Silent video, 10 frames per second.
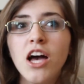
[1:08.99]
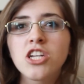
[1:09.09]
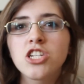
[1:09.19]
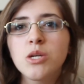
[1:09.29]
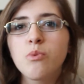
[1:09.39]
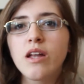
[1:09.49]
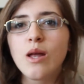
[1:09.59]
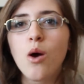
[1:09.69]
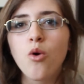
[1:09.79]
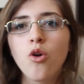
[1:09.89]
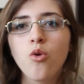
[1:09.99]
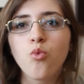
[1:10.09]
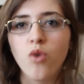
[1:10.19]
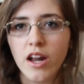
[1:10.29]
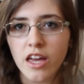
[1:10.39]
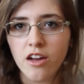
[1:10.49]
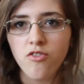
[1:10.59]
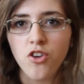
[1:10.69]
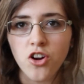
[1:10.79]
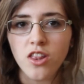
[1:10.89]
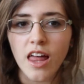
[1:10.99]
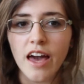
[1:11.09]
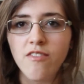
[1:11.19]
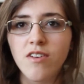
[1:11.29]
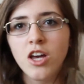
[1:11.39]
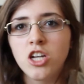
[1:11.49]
she went running for her life.